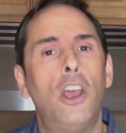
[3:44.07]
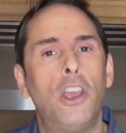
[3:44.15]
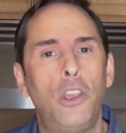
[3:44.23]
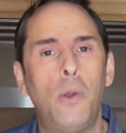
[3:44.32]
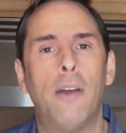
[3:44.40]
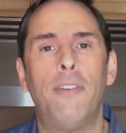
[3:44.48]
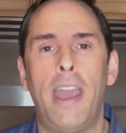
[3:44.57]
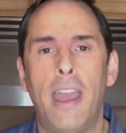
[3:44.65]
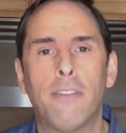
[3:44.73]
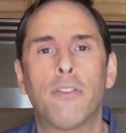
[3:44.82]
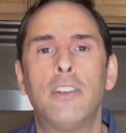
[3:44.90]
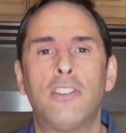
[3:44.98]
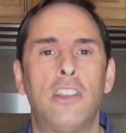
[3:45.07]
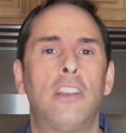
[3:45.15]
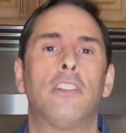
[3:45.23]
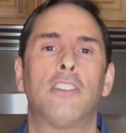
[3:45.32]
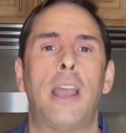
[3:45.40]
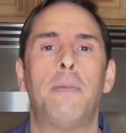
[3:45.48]
you have every single
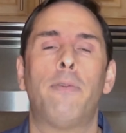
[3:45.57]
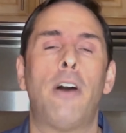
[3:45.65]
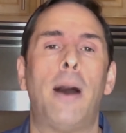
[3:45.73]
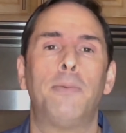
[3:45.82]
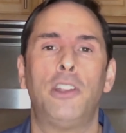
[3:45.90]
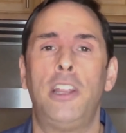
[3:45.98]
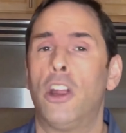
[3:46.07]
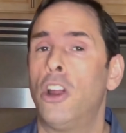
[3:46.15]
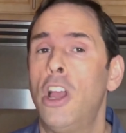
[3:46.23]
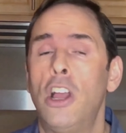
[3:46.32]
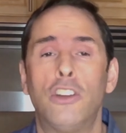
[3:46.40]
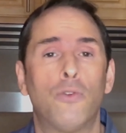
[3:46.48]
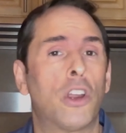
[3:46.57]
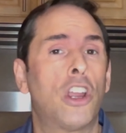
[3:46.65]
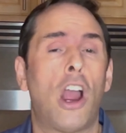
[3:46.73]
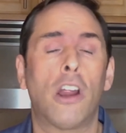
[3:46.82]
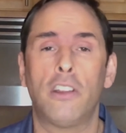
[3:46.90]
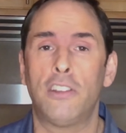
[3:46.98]
type of option here,
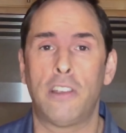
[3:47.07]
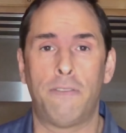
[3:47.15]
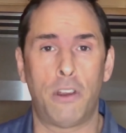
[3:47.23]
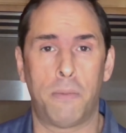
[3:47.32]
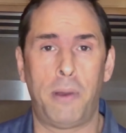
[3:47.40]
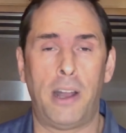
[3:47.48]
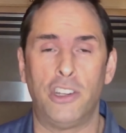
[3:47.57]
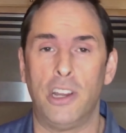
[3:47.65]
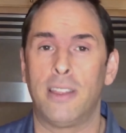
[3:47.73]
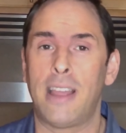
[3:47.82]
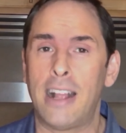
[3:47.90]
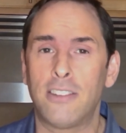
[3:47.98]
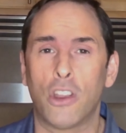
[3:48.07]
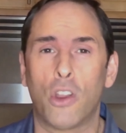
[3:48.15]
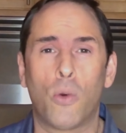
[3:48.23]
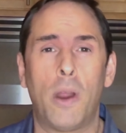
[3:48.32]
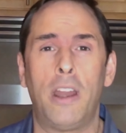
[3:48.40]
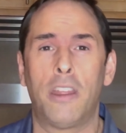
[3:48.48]
regardless of your budget. That's a
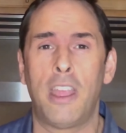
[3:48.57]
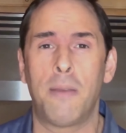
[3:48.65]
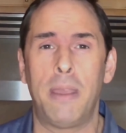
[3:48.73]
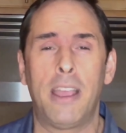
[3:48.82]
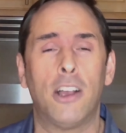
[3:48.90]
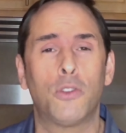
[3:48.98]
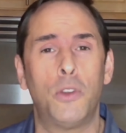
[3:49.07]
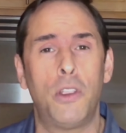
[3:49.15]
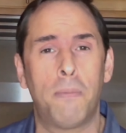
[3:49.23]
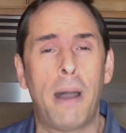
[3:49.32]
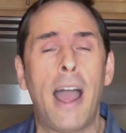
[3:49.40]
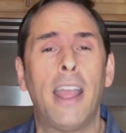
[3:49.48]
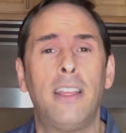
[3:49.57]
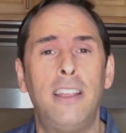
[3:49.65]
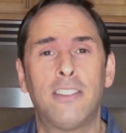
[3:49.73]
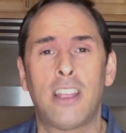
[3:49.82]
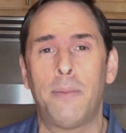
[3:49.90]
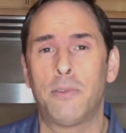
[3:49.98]
great thing because when you're buying these
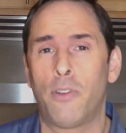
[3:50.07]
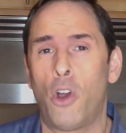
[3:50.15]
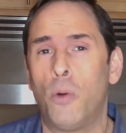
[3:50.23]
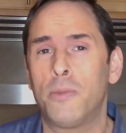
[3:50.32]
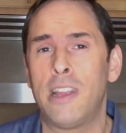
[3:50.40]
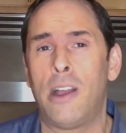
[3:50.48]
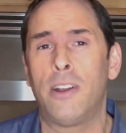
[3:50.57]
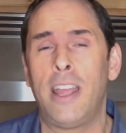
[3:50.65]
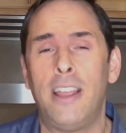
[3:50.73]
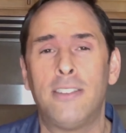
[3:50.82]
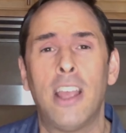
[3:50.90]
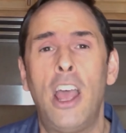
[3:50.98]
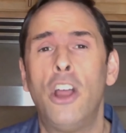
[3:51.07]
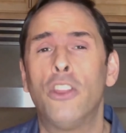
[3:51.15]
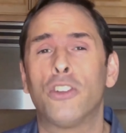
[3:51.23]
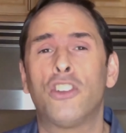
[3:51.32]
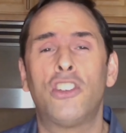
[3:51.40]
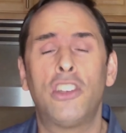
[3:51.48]
types of homes nowadays, they're
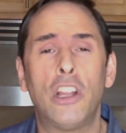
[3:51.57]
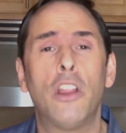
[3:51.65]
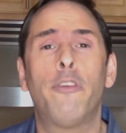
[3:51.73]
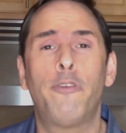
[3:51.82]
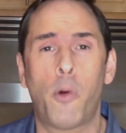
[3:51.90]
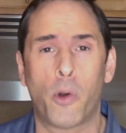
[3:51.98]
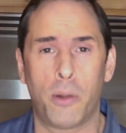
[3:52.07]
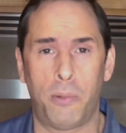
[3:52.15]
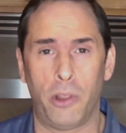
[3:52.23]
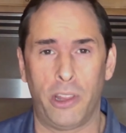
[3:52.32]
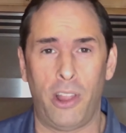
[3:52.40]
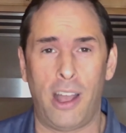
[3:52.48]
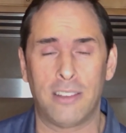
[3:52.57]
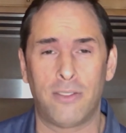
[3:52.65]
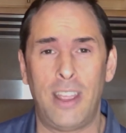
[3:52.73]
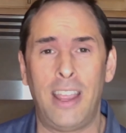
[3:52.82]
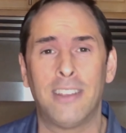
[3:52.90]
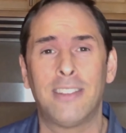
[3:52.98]
still affordable in Las
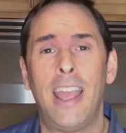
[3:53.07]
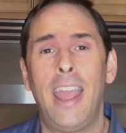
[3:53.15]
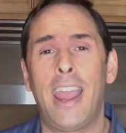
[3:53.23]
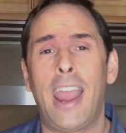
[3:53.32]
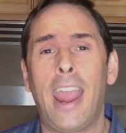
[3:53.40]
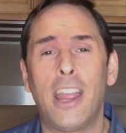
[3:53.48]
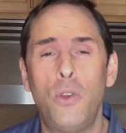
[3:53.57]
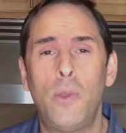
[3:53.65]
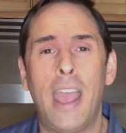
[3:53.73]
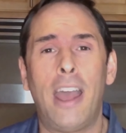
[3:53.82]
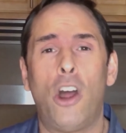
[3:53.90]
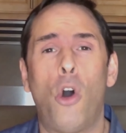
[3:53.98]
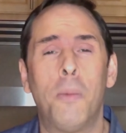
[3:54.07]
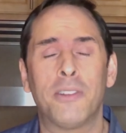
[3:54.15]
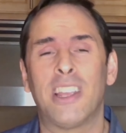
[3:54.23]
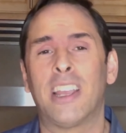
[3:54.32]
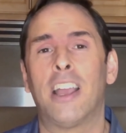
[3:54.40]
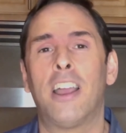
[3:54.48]
Vegas and you get almost
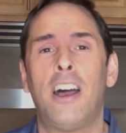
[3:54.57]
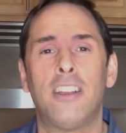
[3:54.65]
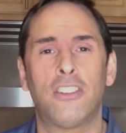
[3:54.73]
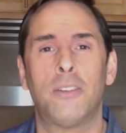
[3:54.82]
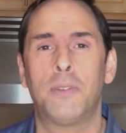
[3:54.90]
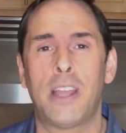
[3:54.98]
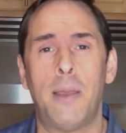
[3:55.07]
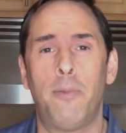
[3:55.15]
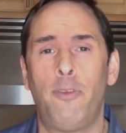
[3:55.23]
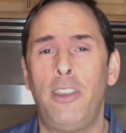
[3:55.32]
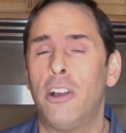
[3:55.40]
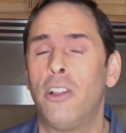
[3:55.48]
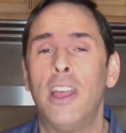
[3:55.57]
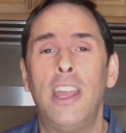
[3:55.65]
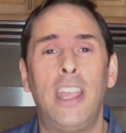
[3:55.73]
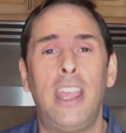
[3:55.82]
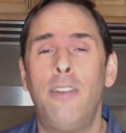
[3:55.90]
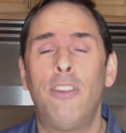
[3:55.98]
like a custom type feel,
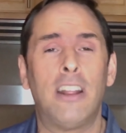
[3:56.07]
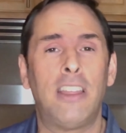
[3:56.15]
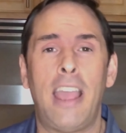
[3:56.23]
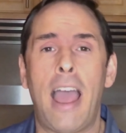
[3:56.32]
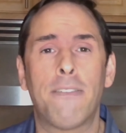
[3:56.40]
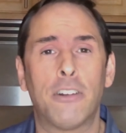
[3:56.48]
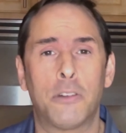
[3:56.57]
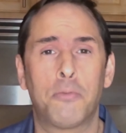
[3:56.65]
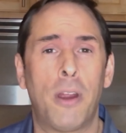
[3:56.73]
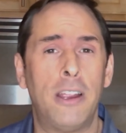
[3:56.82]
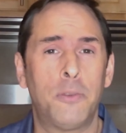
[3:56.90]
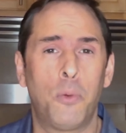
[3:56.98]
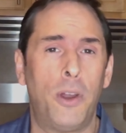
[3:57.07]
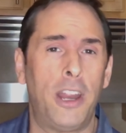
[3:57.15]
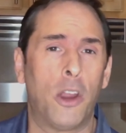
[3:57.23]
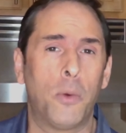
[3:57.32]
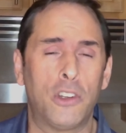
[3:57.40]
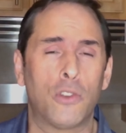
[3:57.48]
even at the average price point
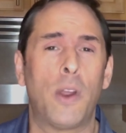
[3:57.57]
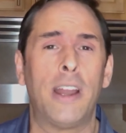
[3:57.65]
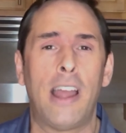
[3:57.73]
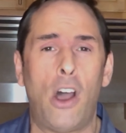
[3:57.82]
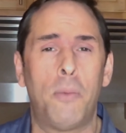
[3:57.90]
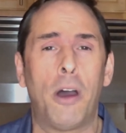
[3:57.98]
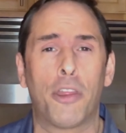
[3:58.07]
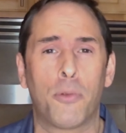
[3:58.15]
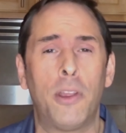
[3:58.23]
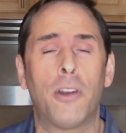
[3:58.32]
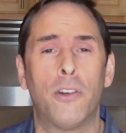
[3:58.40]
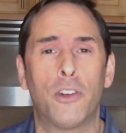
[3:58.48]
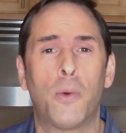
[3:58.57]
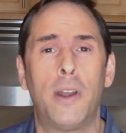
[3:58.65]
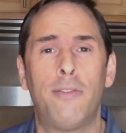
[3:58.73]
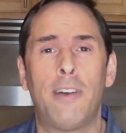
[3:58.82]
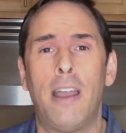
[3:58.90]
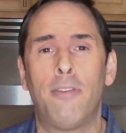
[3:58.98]
here, which is right now about
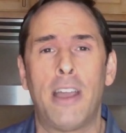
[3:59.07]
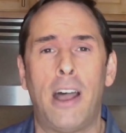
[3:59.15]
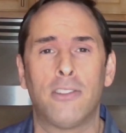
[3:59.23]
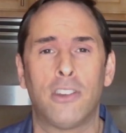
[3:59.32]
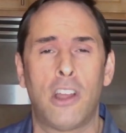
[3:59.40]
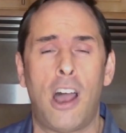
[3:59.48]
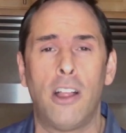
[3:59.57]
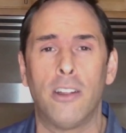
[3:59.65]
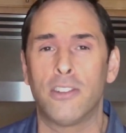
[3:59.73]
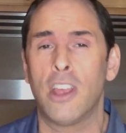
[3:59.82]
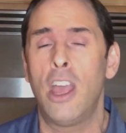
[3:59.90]
$325,000.